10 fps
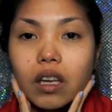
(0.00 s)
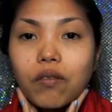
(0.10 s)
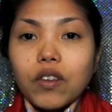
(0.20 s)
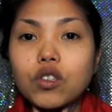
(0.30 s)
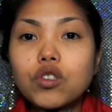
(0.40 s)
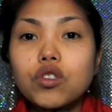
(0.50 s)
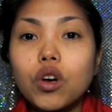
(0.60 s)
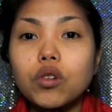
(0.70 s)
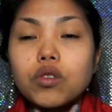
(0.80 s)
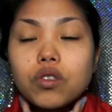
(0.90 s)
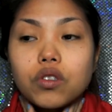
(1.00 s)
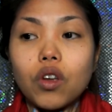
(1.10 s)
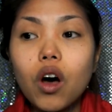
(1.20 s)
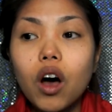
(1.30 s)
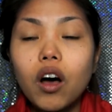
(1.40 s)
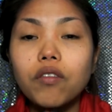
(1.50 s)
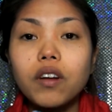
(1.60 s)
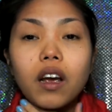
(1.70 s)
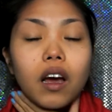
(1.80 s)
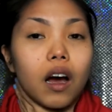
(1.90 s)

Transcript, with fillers: It feels so soft.